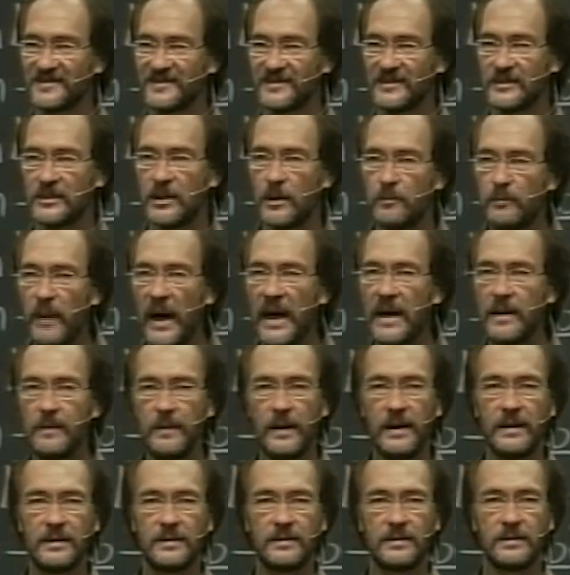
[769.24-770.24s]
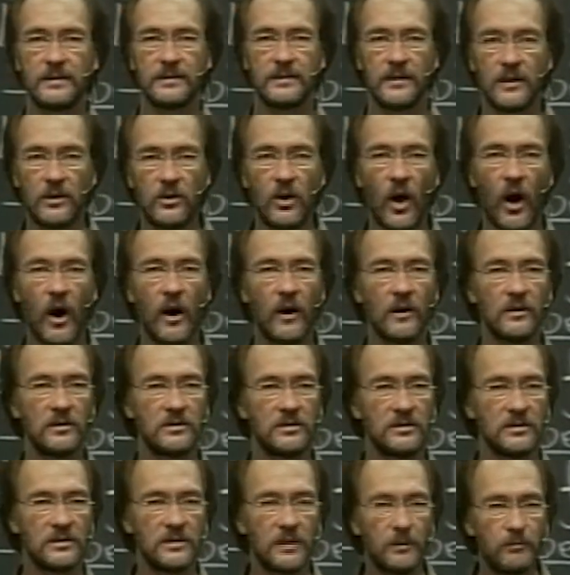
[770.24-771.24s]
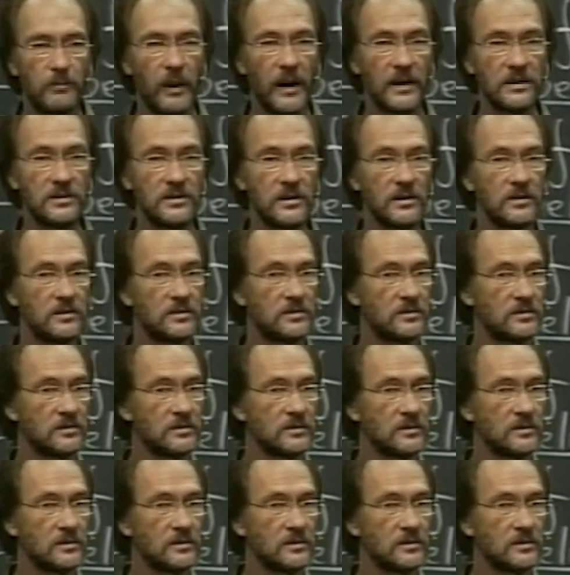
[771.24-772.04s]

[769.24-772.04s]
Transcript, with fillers: The babies, the dogs, the budgies.